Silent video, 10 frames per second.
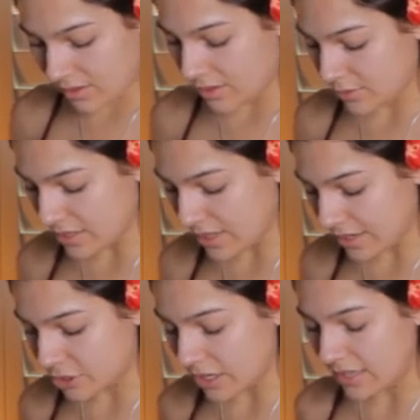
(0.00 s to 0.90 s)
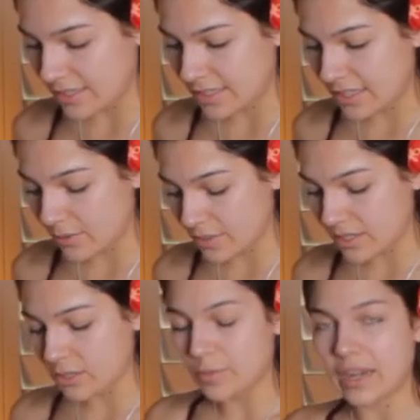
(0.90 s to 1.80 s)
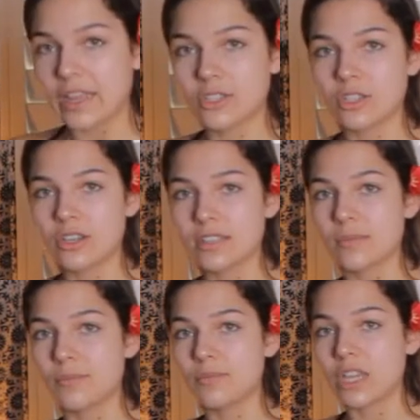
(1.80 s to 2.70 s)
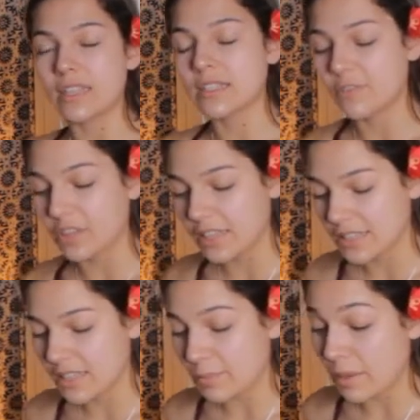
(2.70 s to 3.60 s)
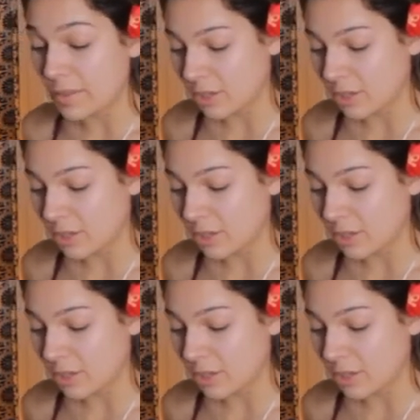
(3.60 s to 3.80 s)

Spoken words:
There was a lot of jealousy. There was illumination on some jealous feelings that maybe